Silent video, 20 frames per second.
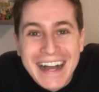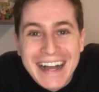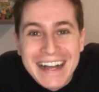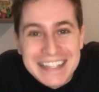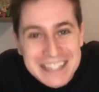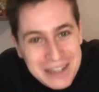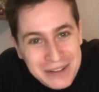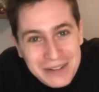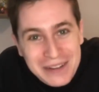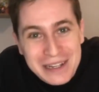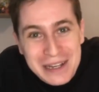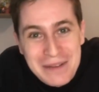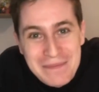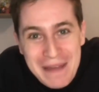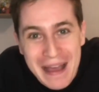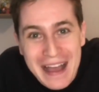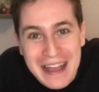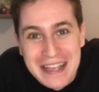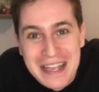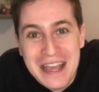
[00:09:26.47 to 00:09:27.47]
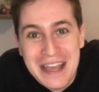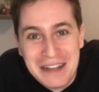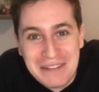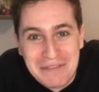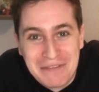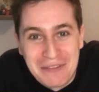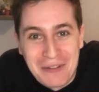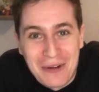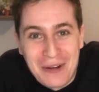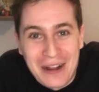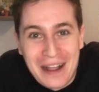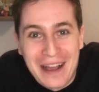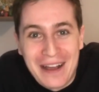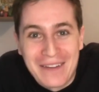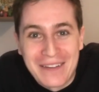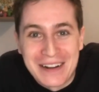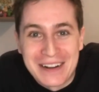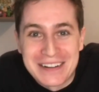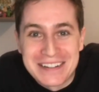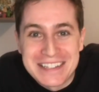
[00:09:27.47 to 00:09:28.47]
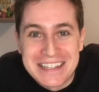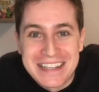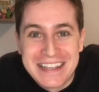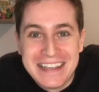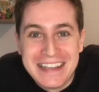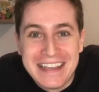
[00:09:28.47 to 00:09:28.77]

So we'll come back in 4 hours